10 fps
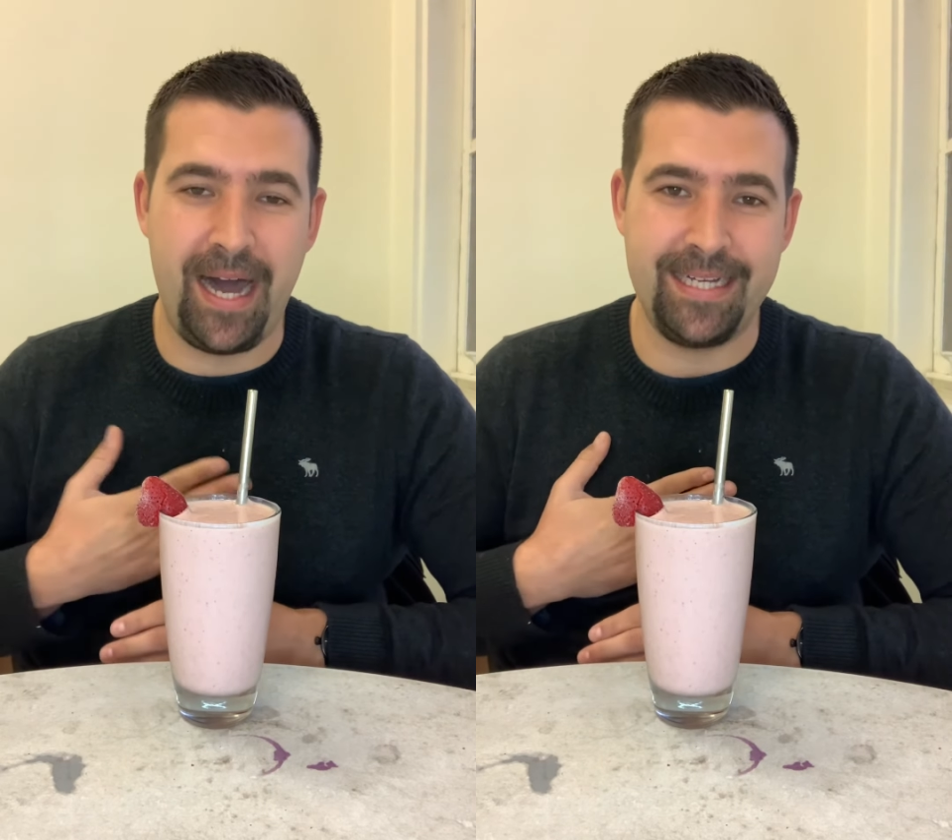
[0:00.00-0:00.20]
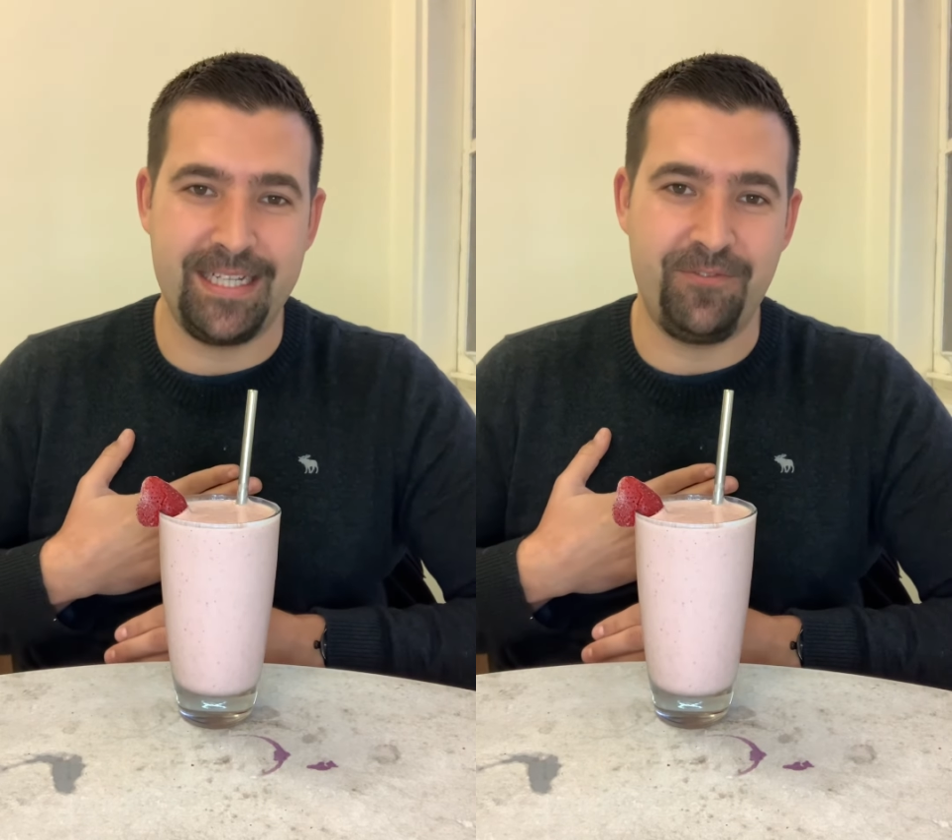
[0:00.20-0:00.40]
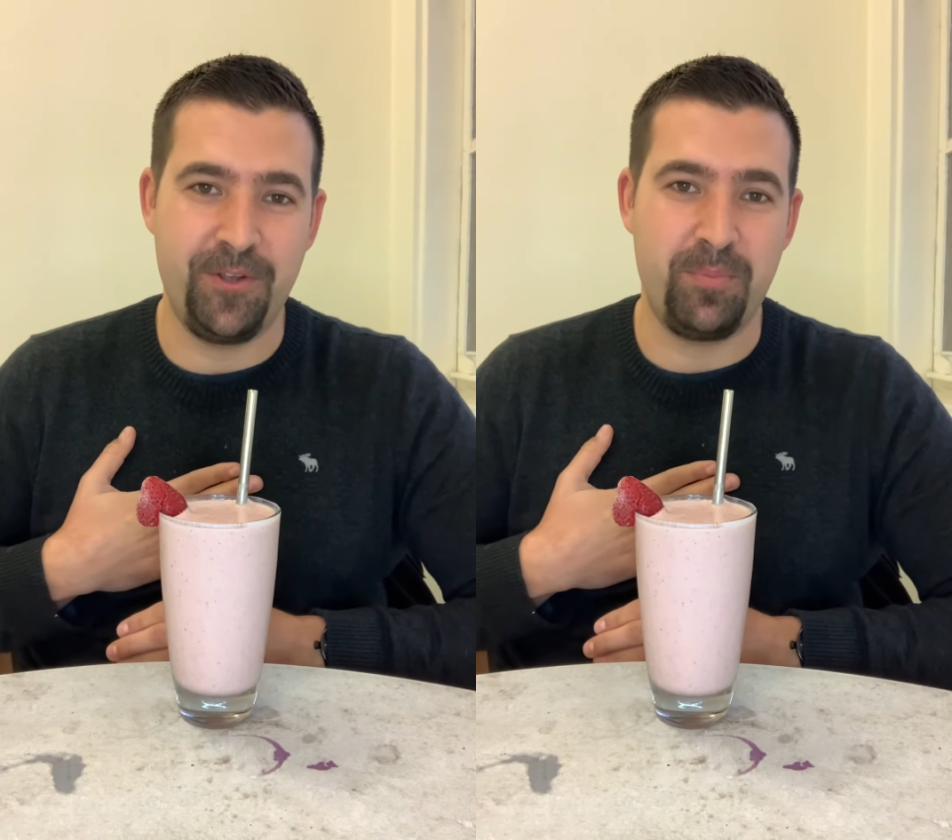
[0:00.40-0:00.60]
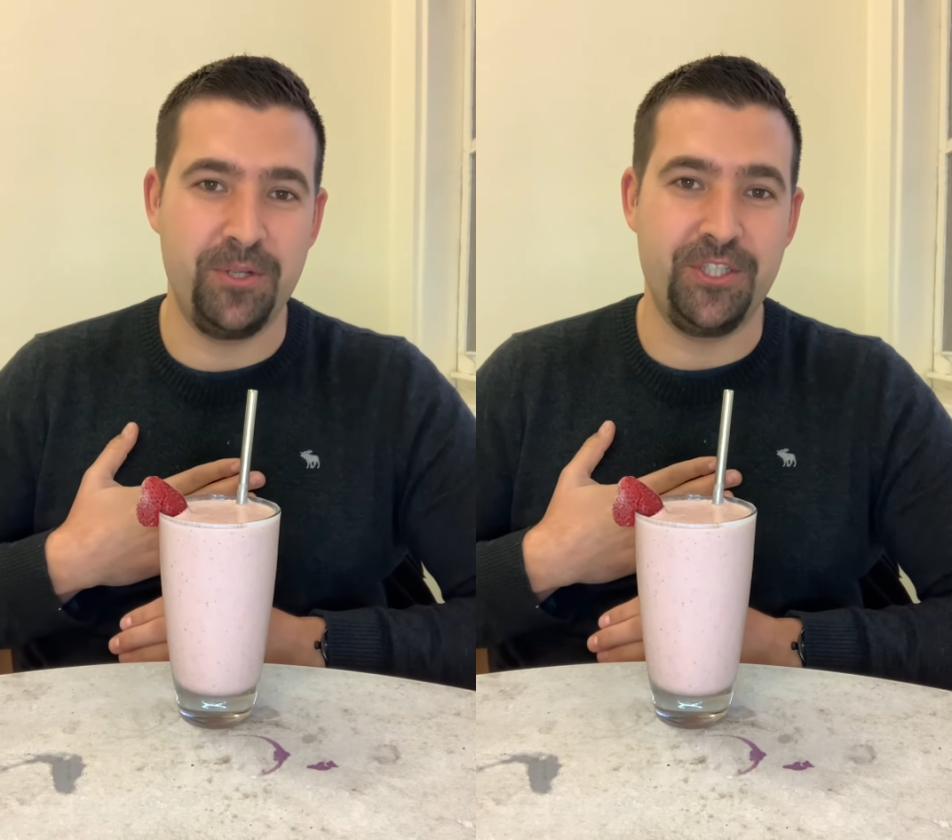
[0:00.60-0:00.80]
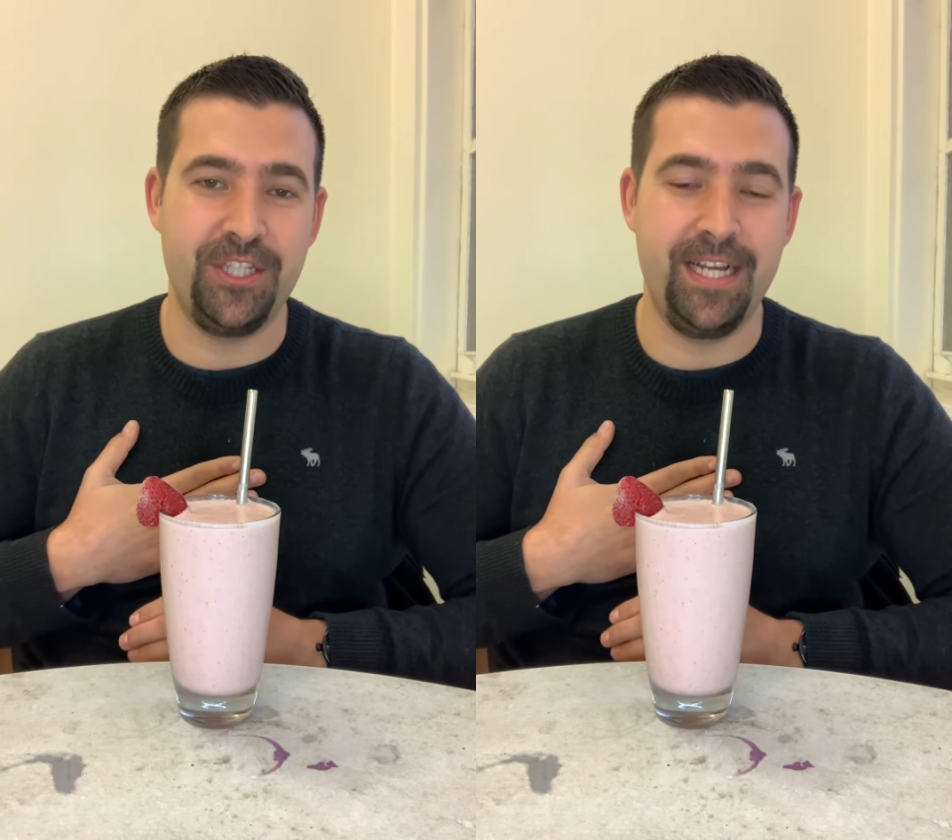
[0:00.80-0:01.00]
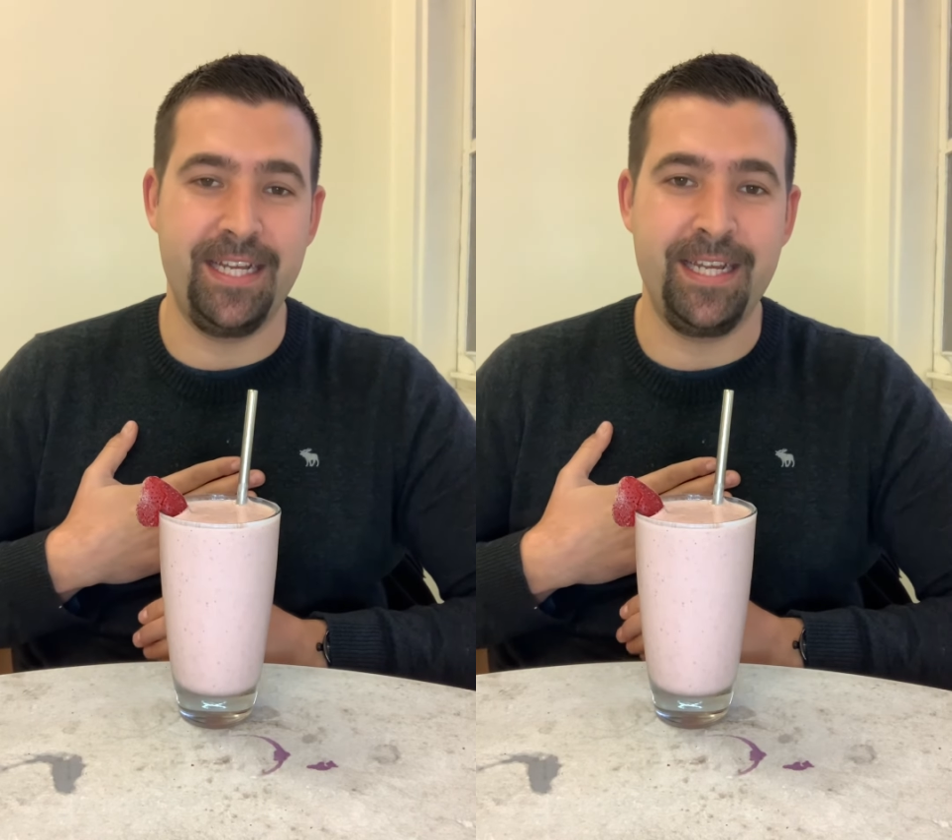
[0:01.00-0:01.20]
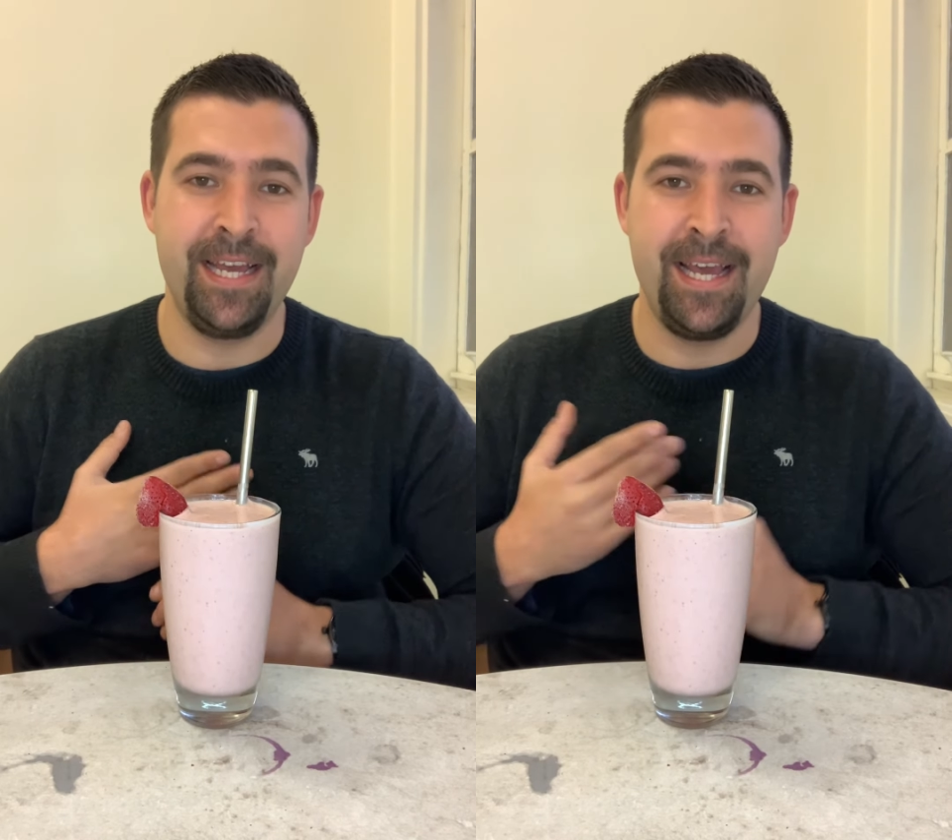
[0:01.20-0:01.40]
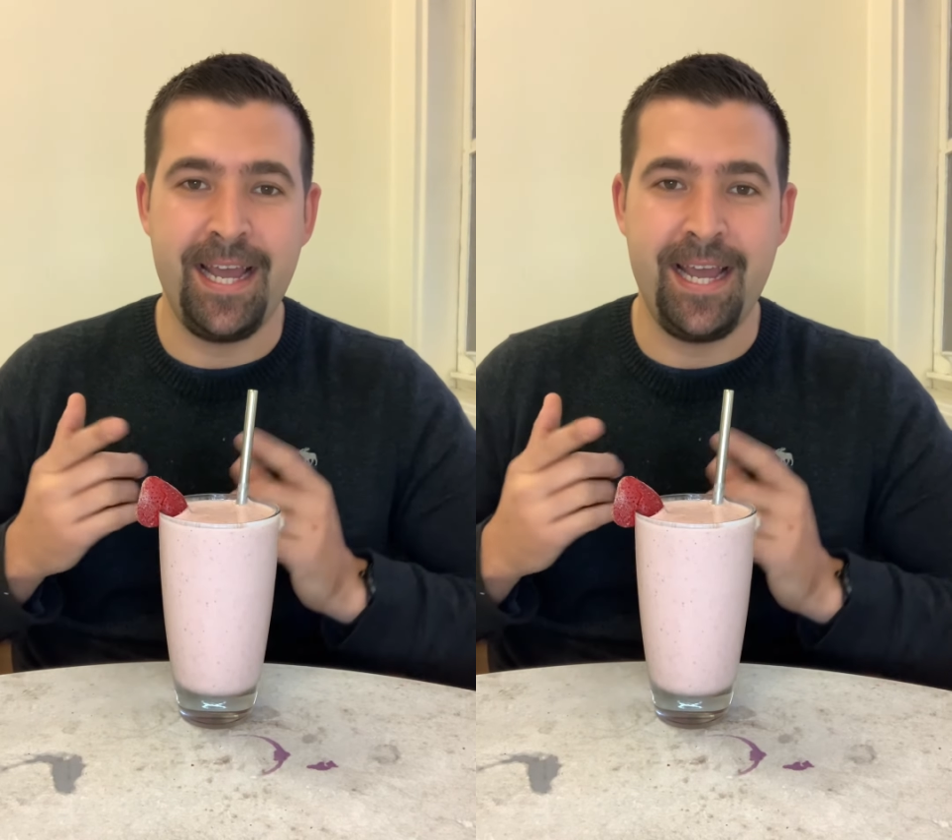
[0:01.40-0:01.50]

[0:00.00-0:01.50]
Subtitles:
I definitely appreciate it.